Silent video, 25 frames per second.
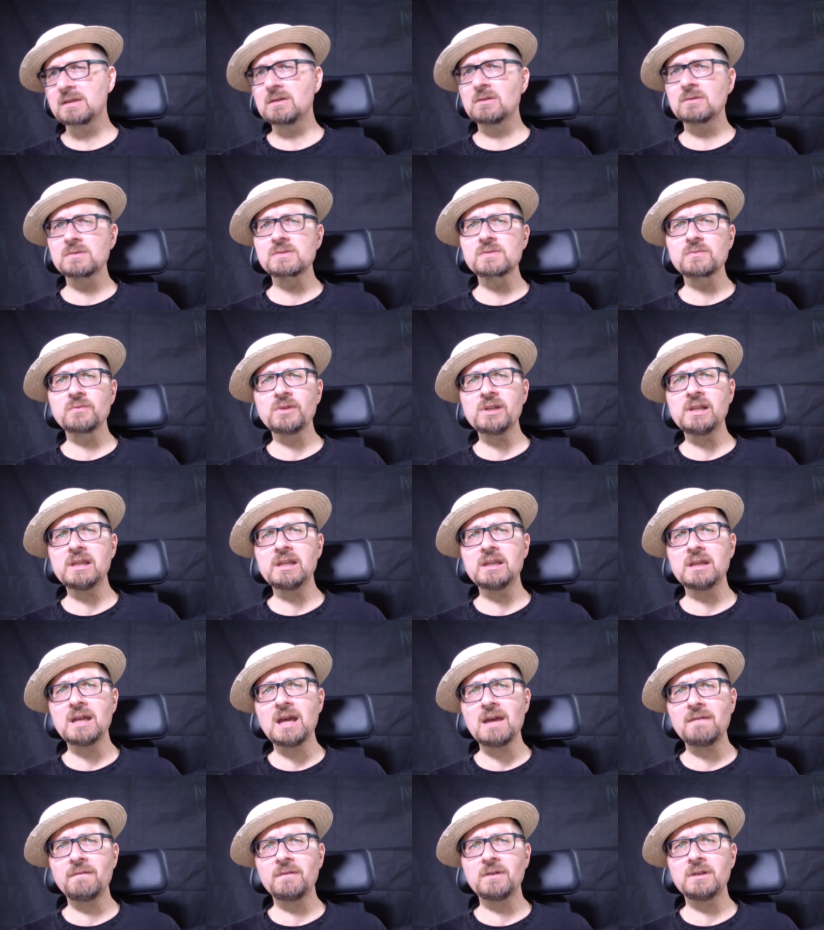goes really
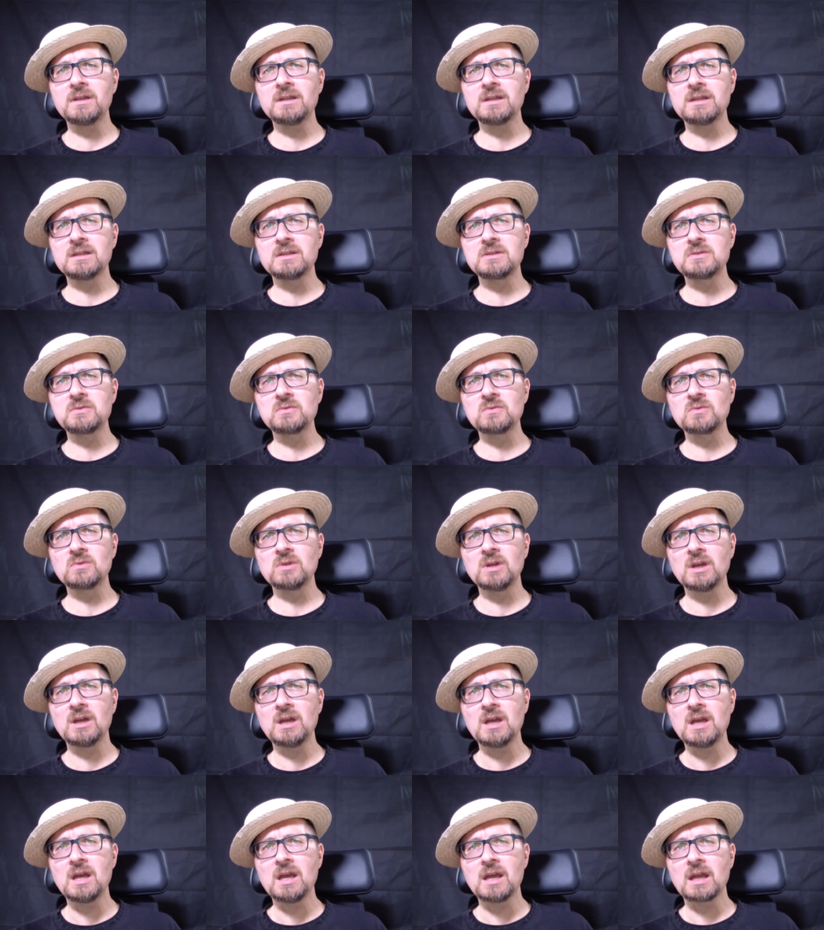heavily into
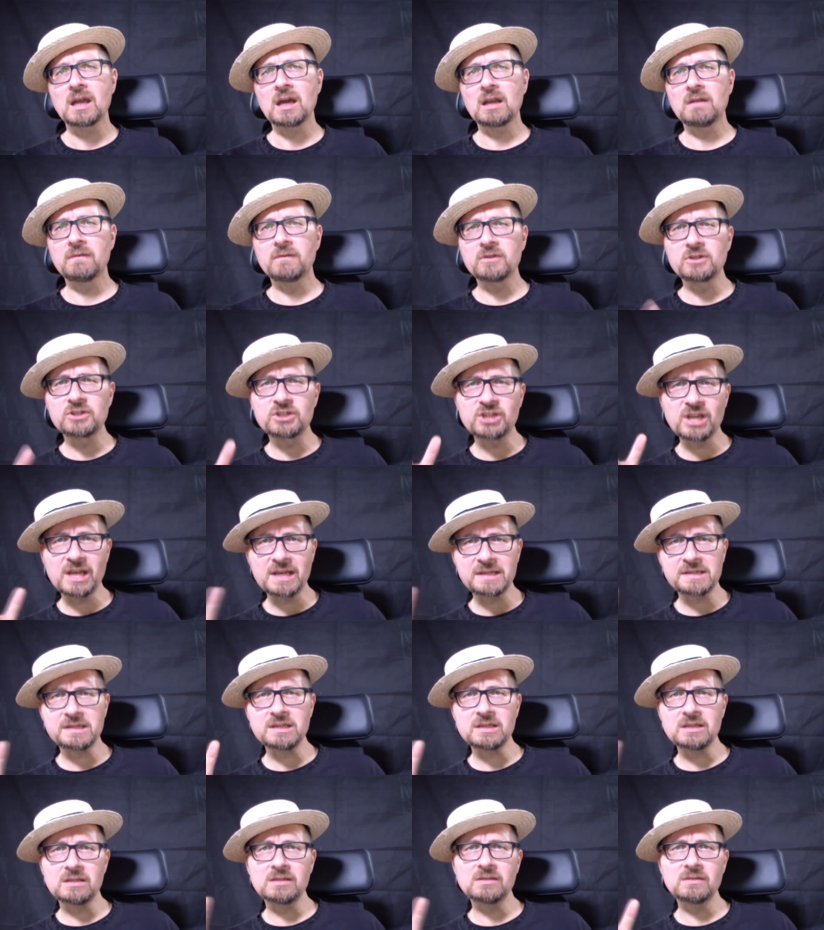kind of a
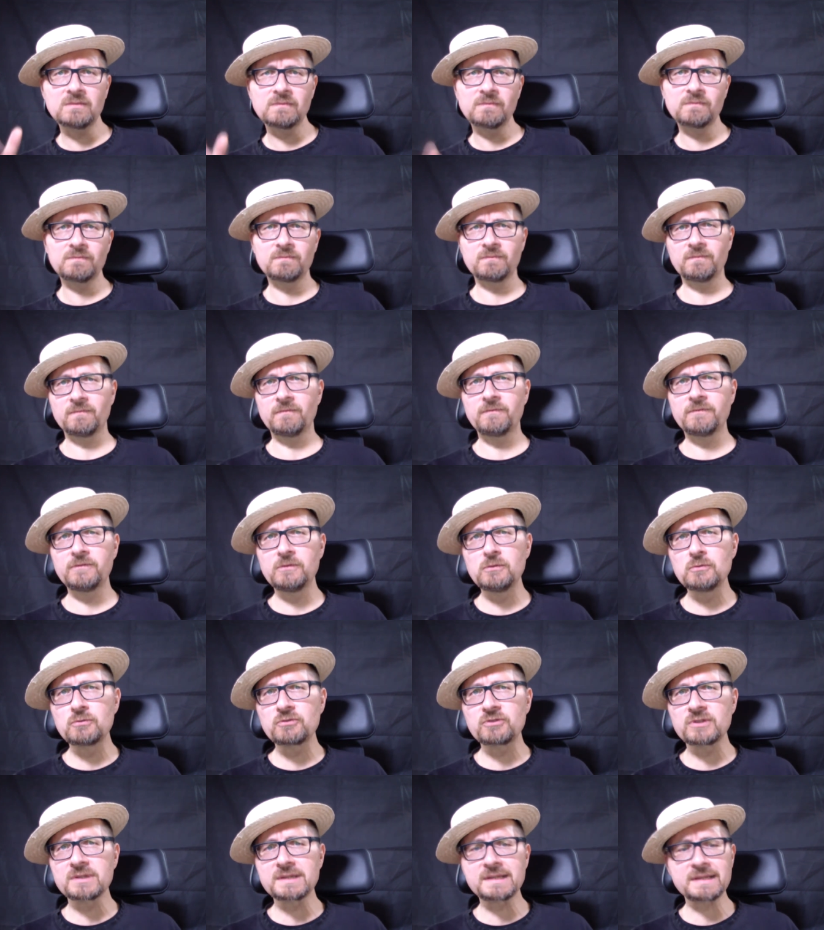jazzy
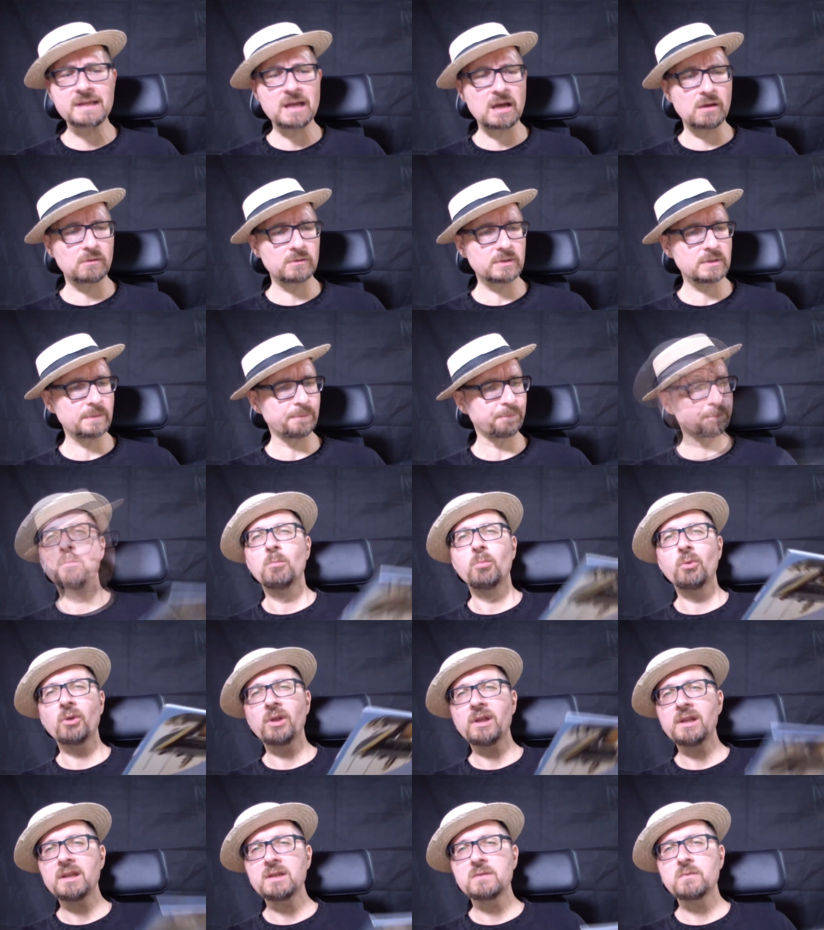fusion sound.
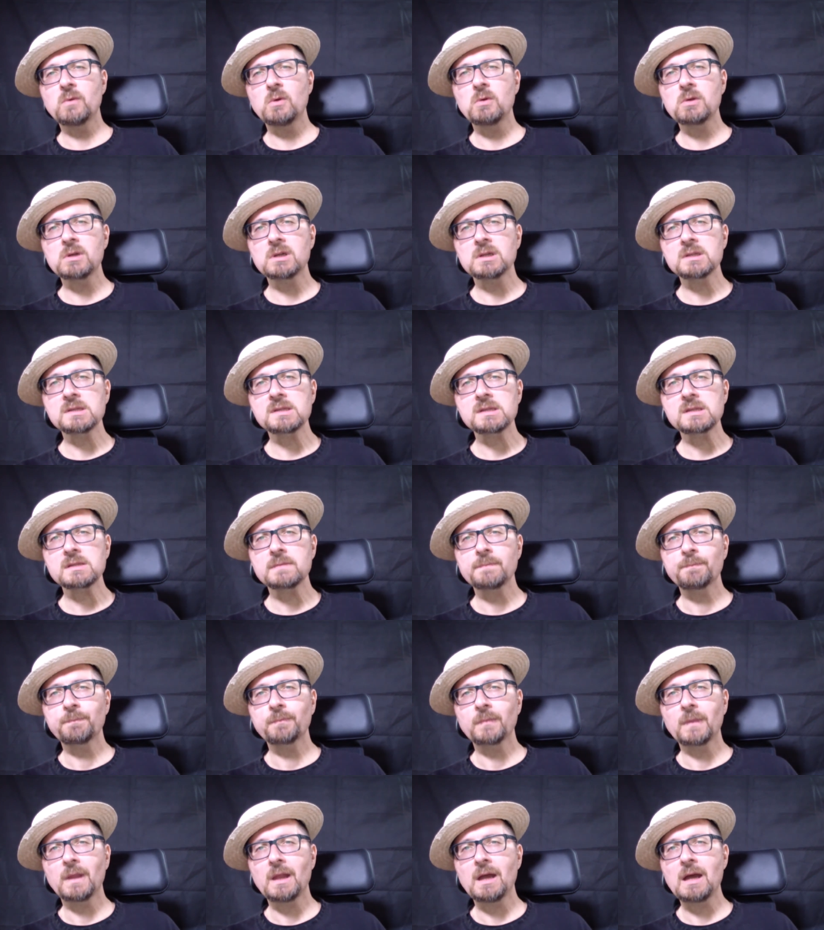Brilliant vocals.
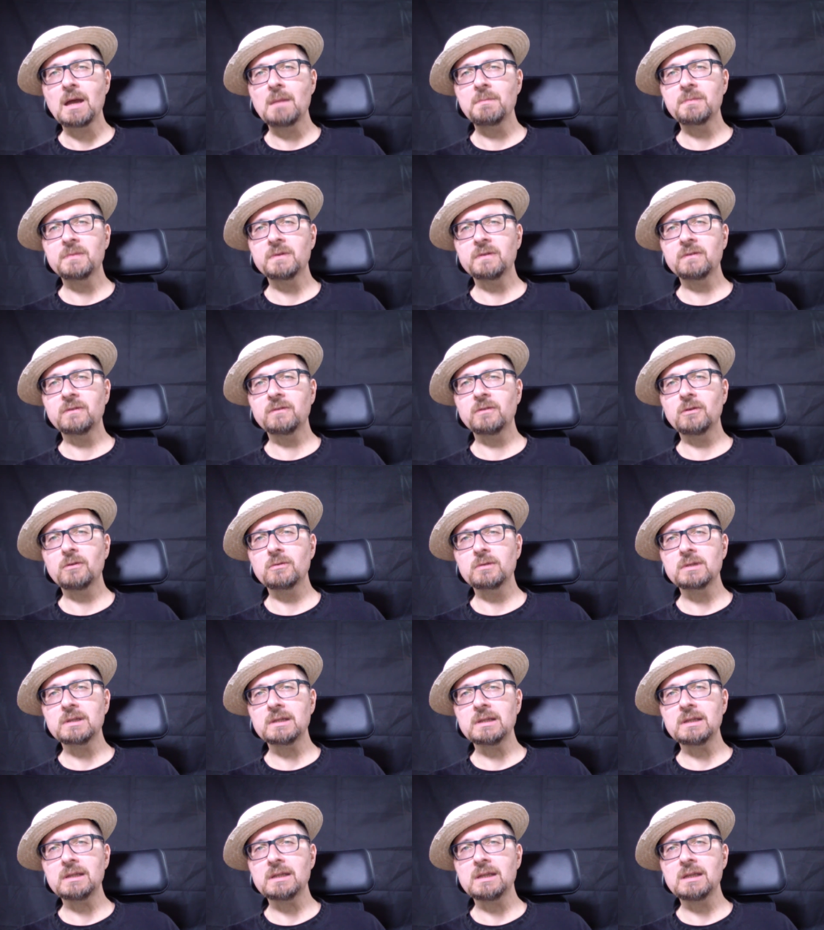I'm
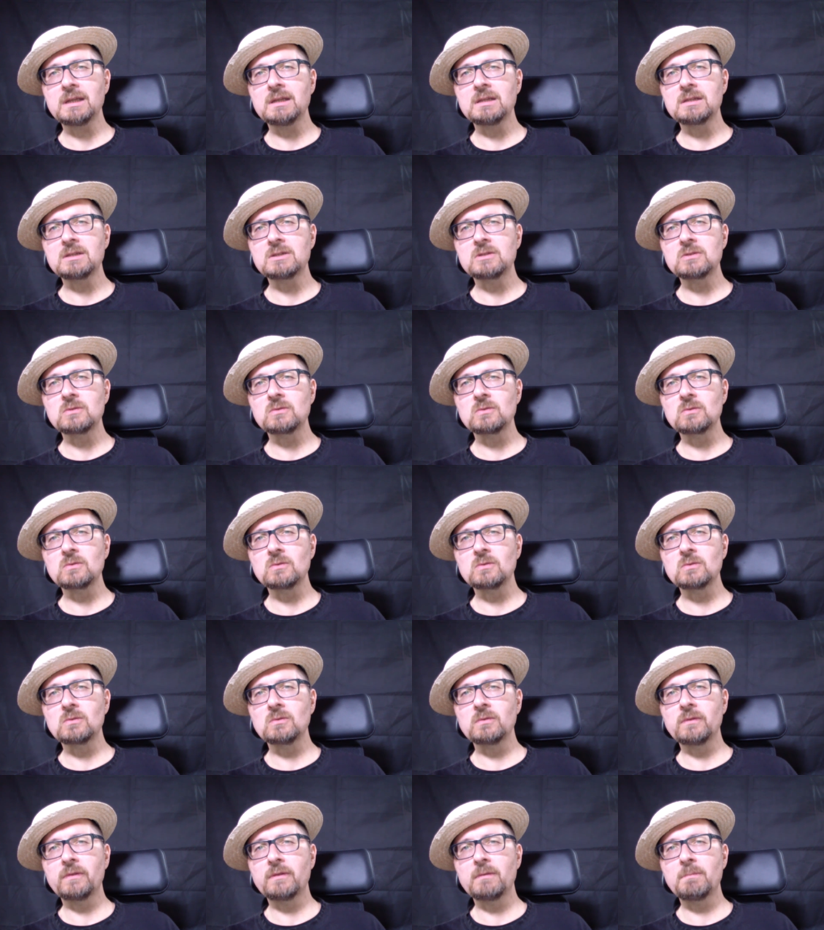totally
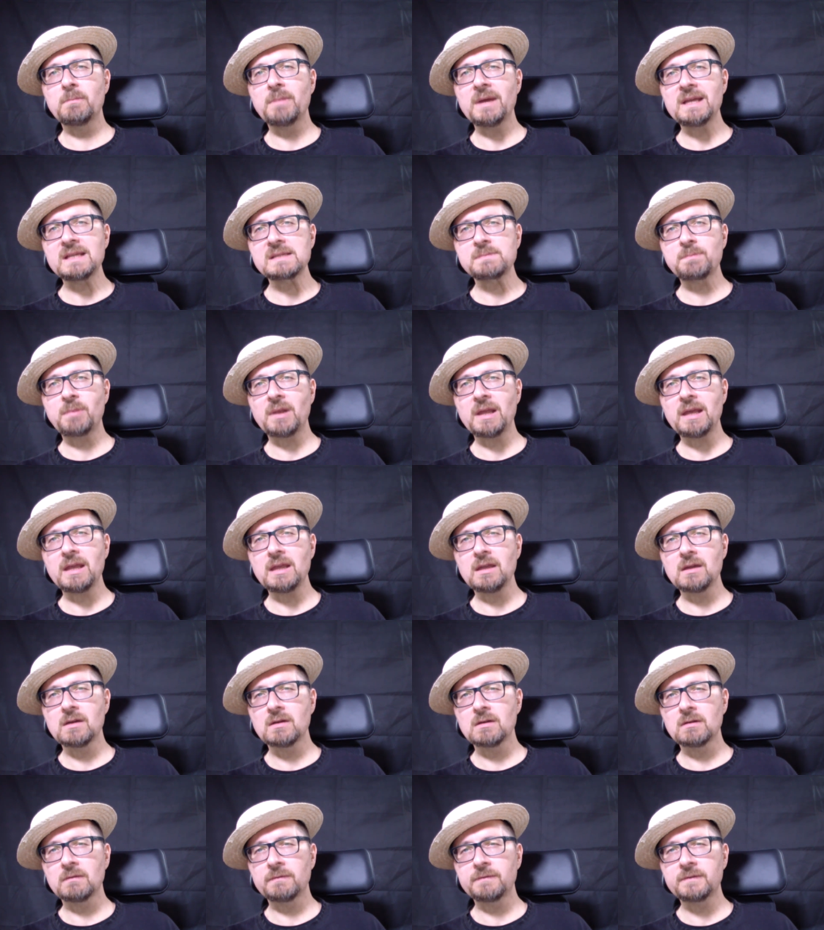into the bass
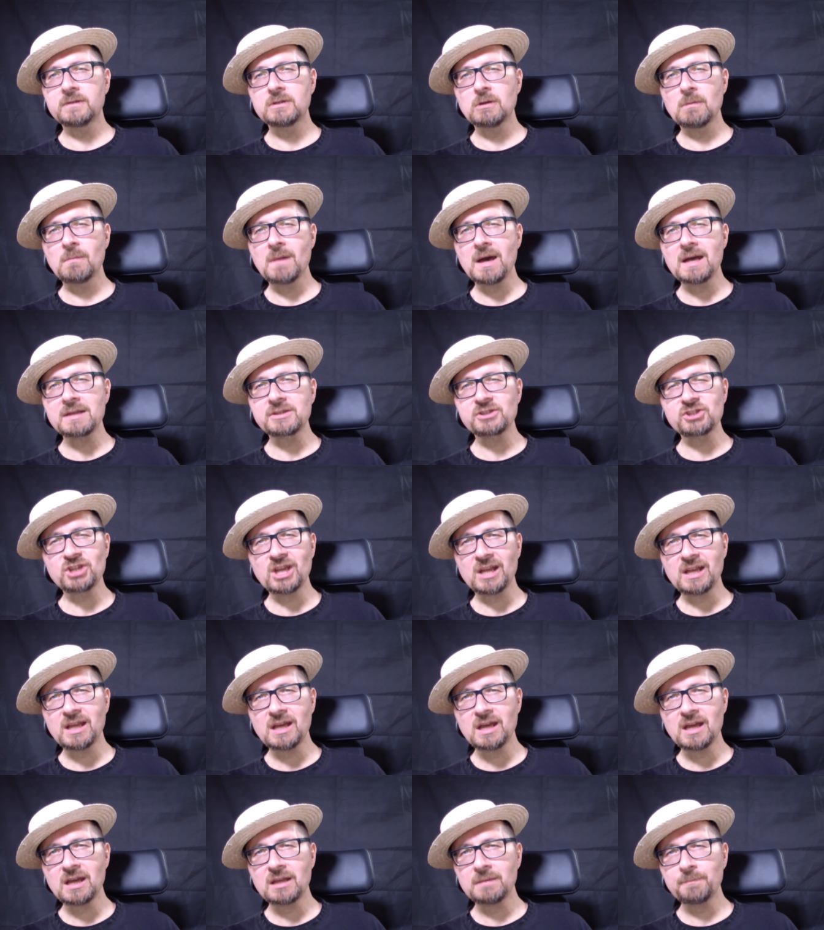playing of Thomas
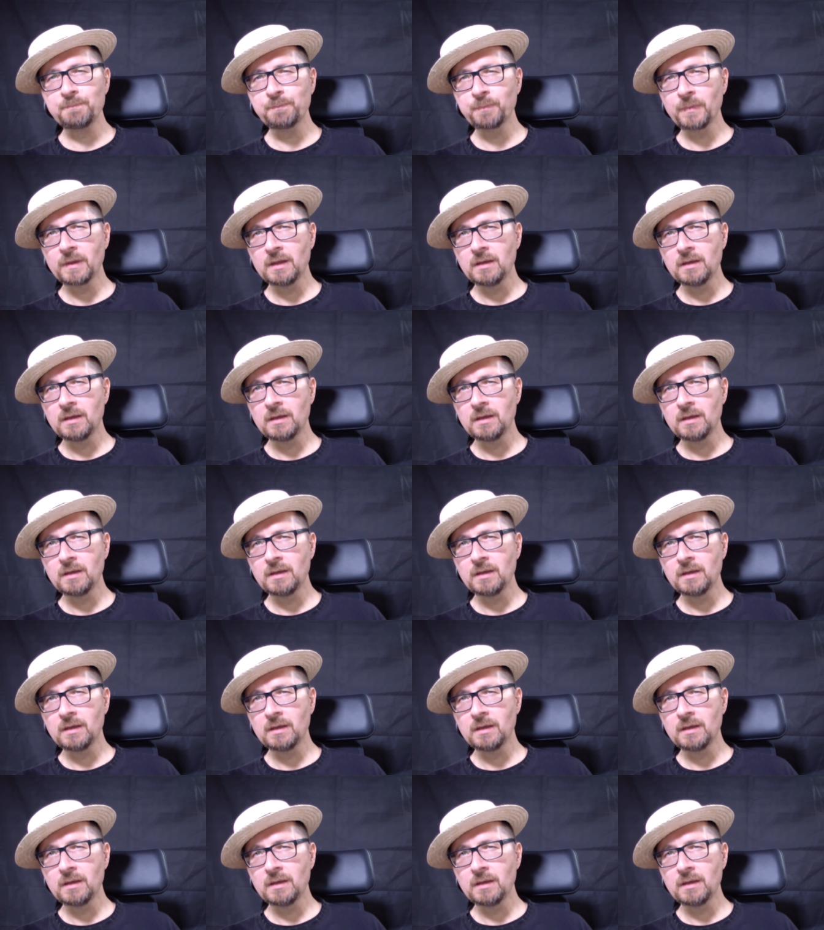Shanahan,